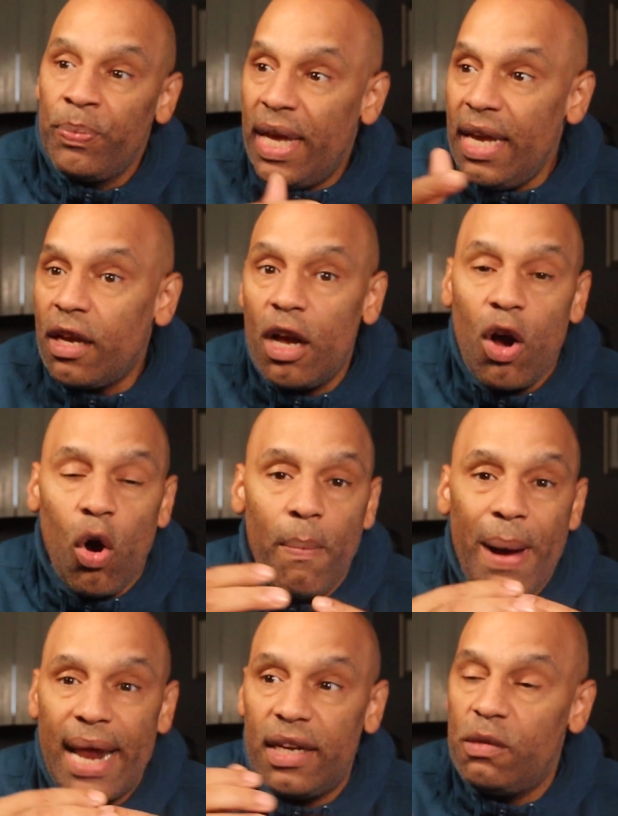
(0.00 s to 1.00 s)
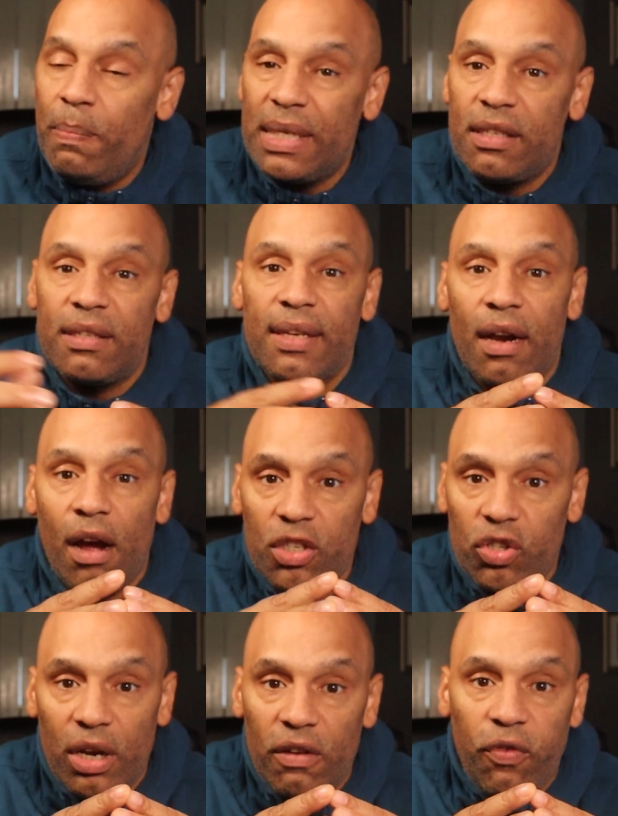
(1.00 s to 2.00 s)
He could go about his business at
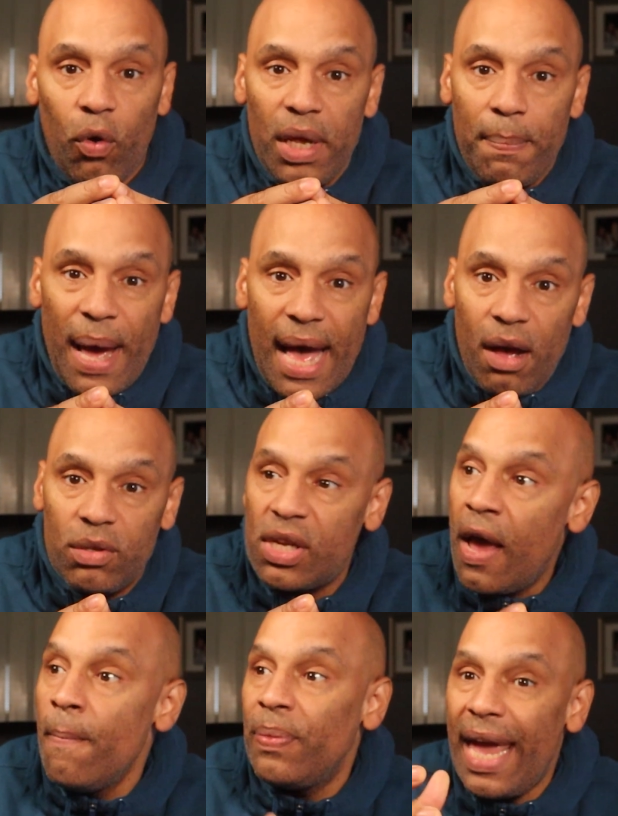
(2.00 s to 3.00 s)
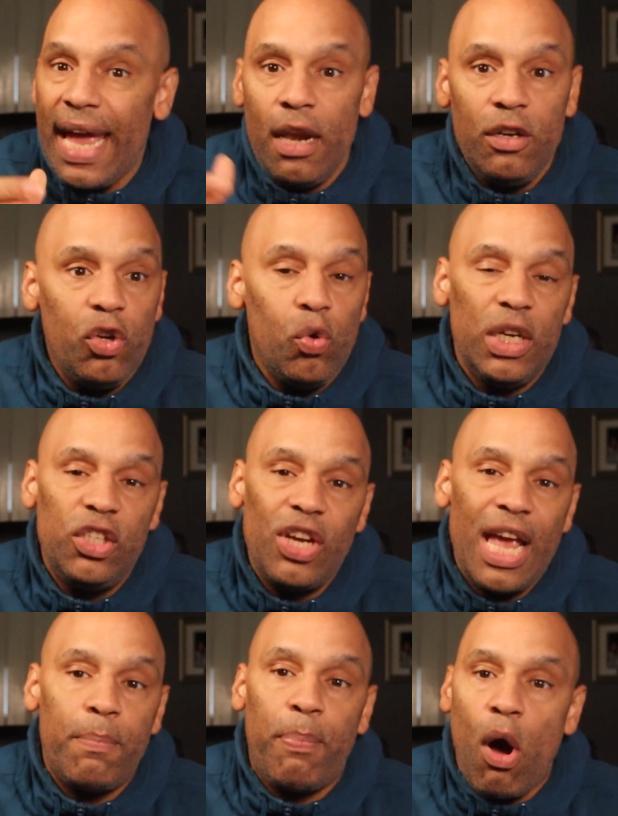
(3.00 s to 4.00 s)
140 pounds and do a
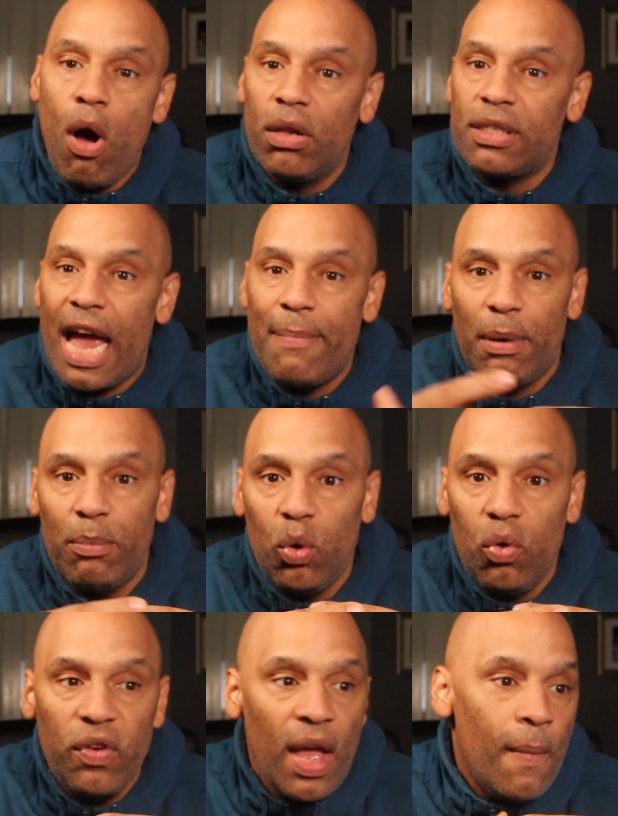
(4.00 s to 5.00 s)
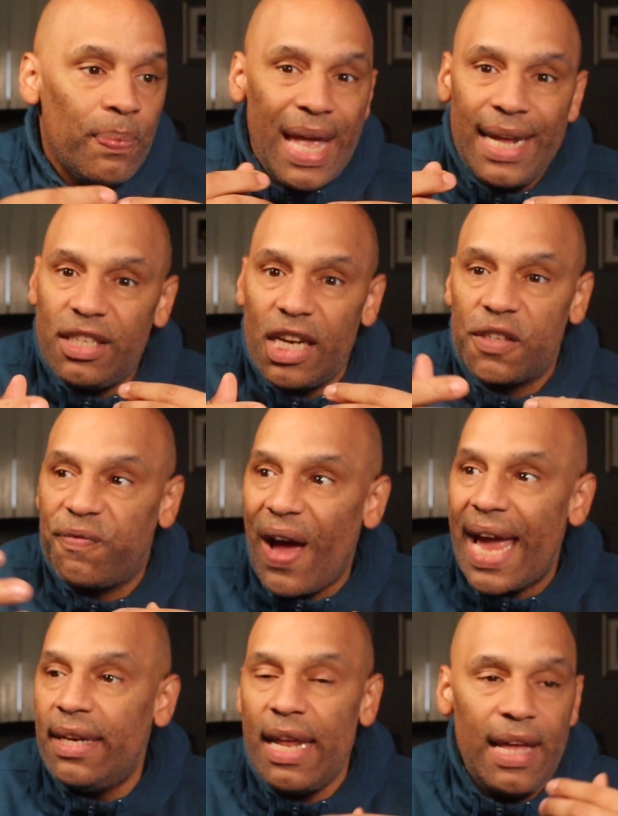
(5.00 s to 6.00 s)
Jake Paul type of move and just
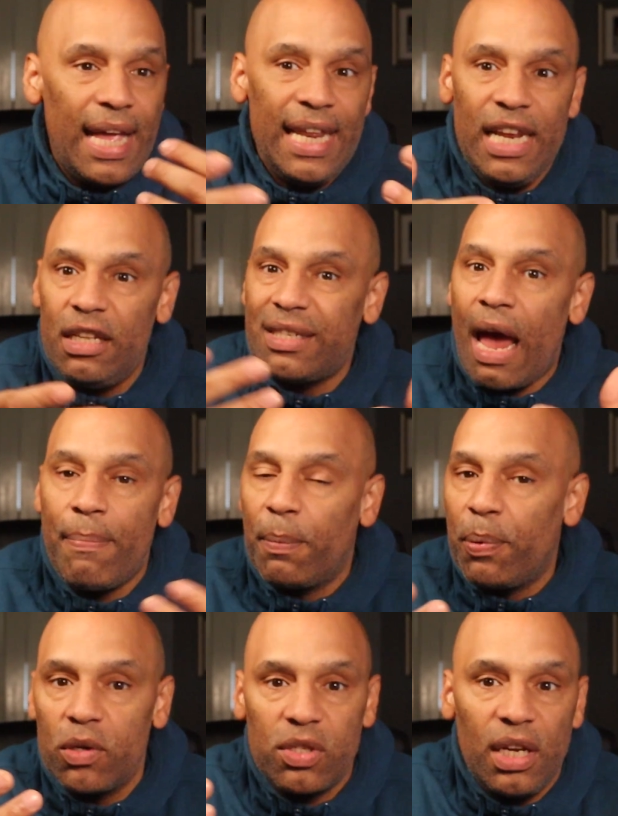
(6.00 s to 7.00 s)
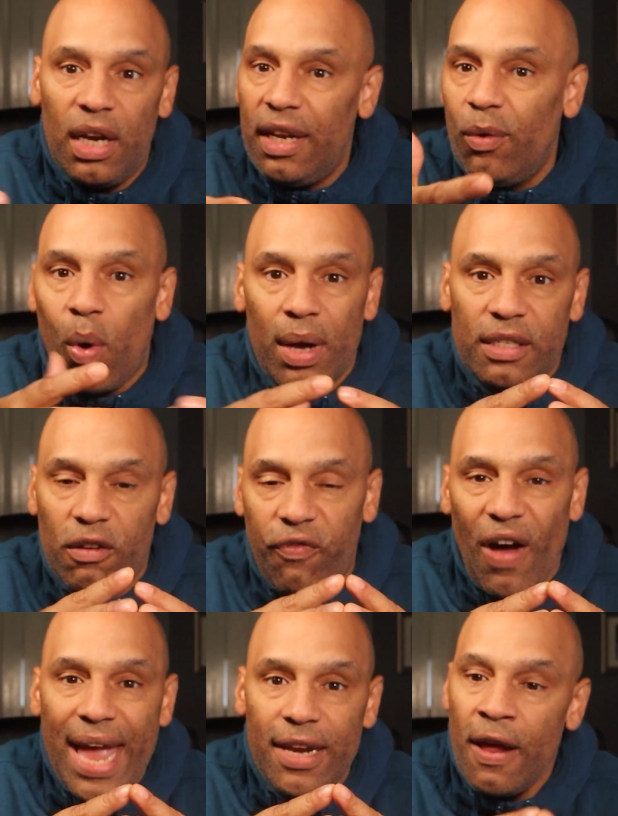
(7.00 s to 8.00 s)
fight any type of person that he wants to
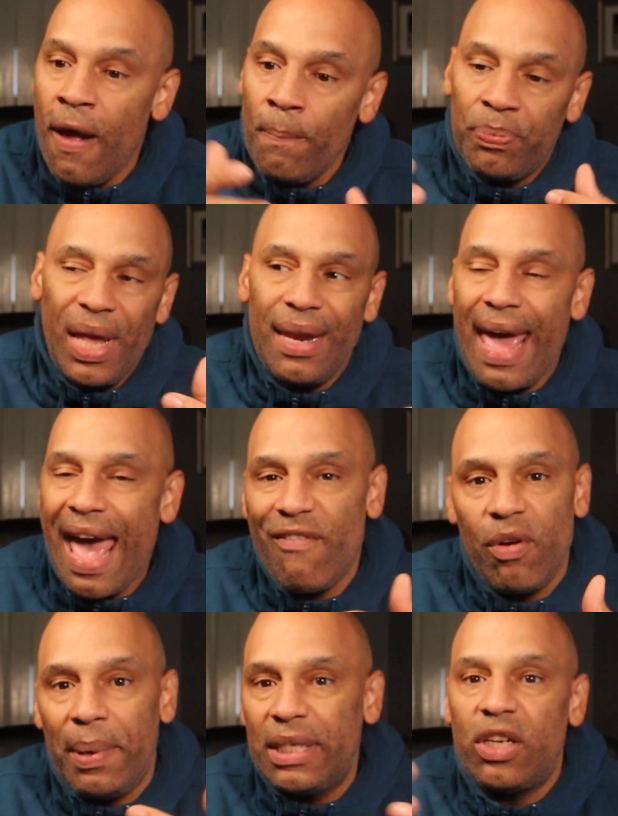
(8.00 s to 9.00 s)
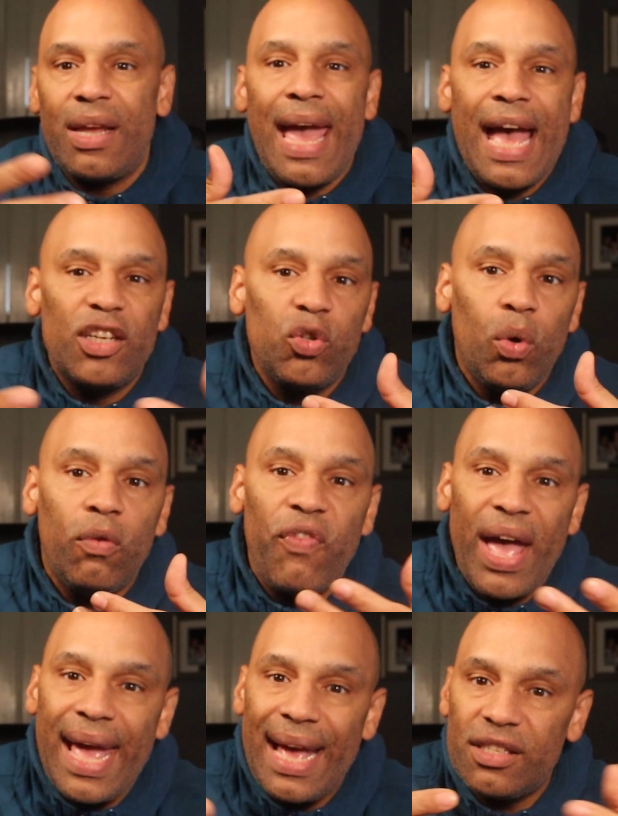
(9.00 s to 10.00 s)
fight and have a bunch of casual
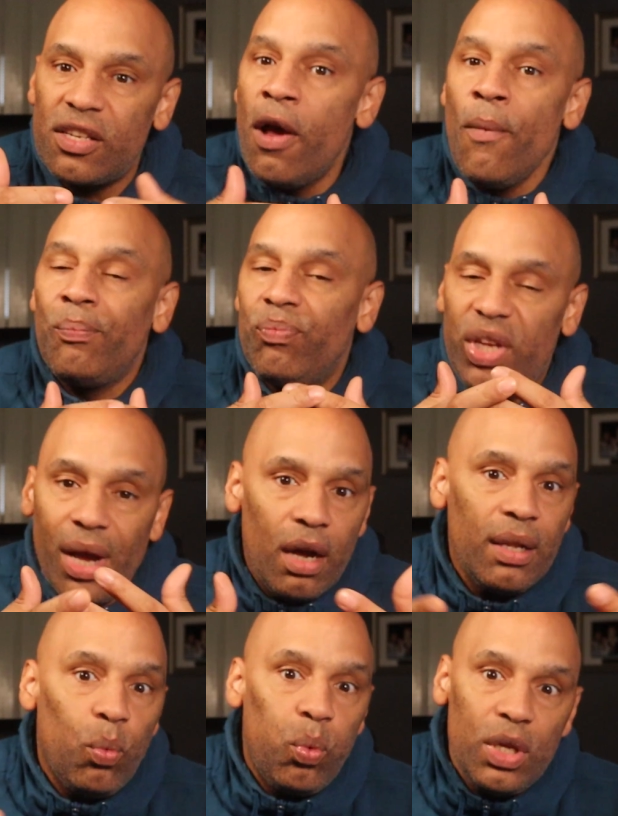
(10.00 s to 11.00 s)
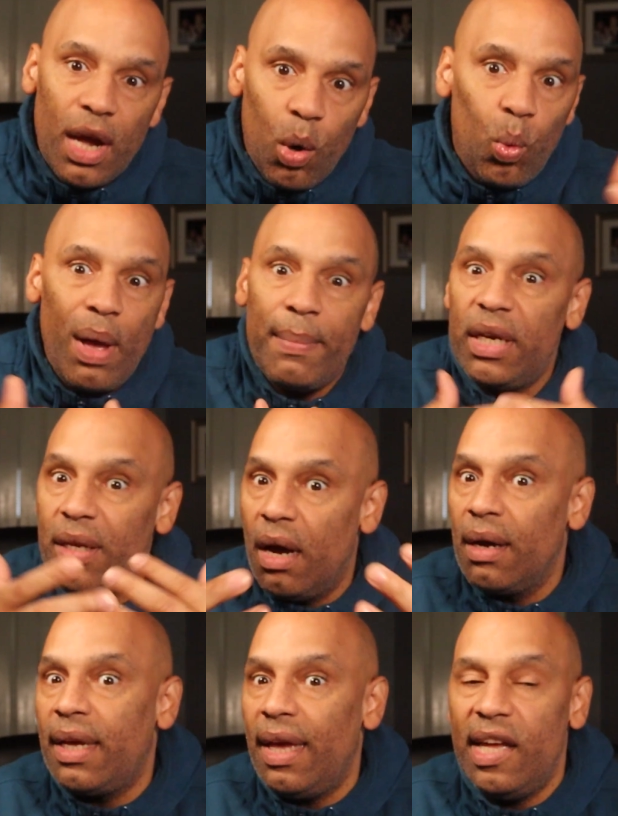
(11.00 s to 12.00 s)
fans, young women,
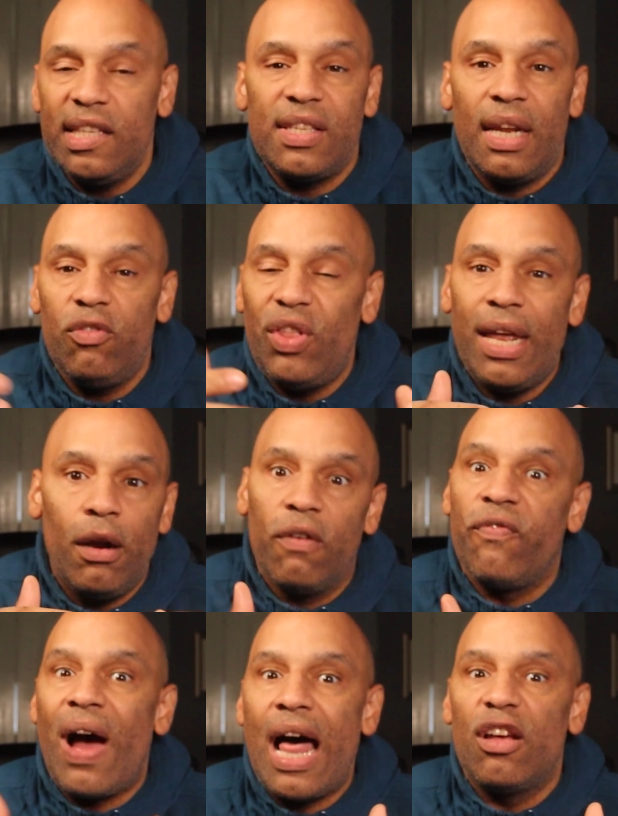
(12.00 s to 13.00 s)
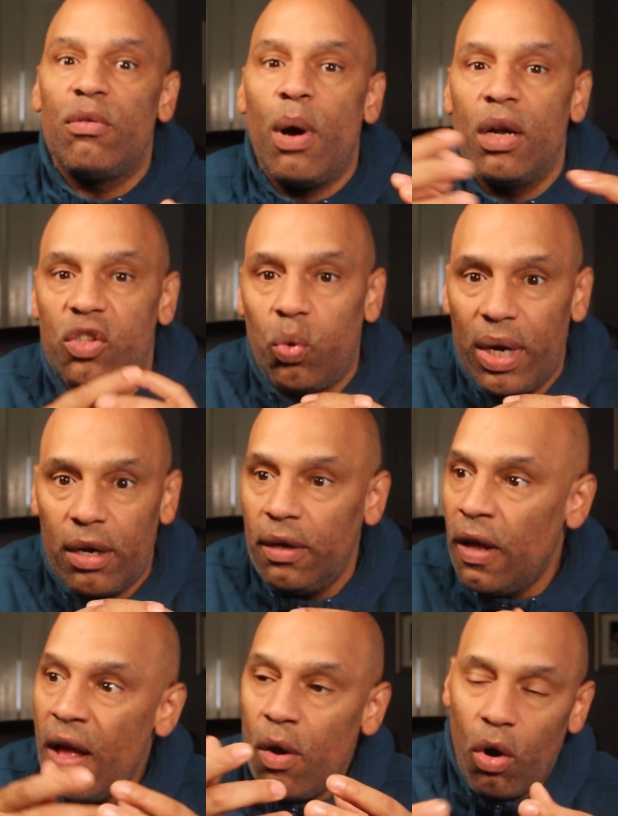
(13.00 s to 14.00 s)
young kids that are following him on
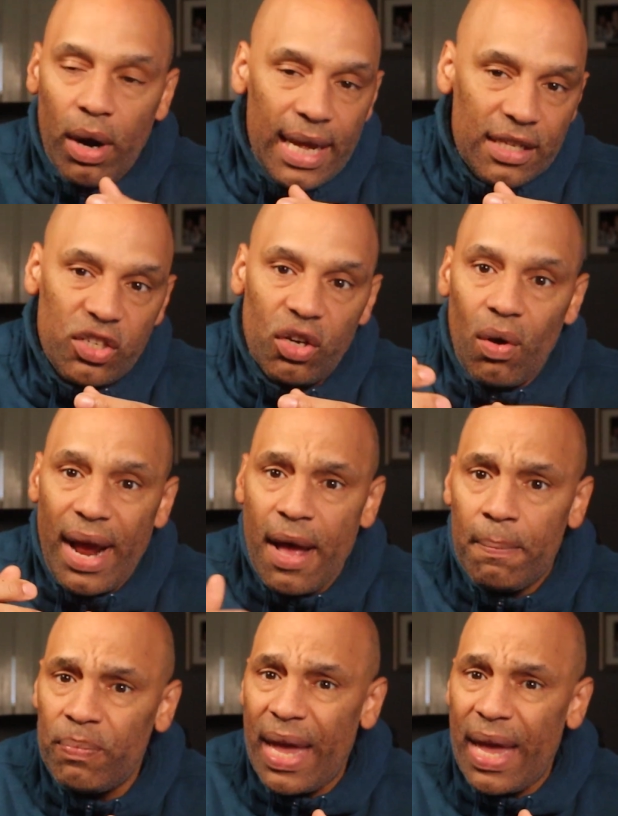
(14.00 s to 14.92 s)
Twitter or Instagram